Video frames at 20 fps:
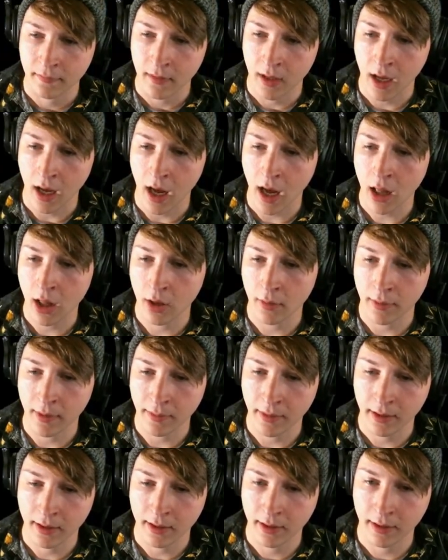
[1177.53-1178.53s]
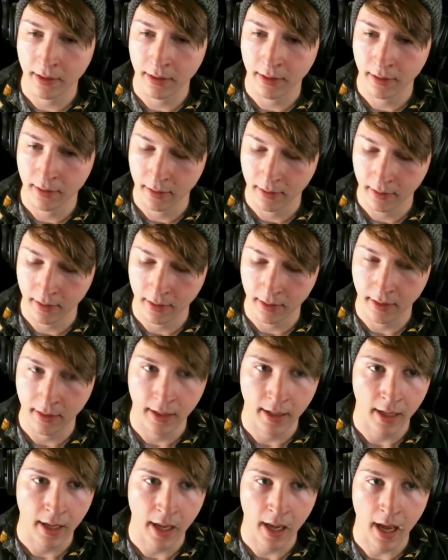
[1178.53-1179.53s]
A hallow mimic.
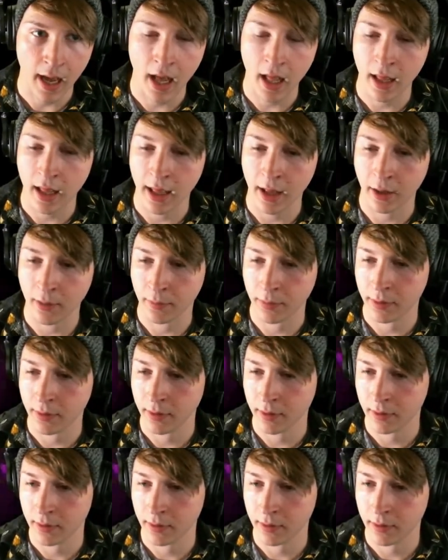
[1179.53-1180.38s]
I'll help.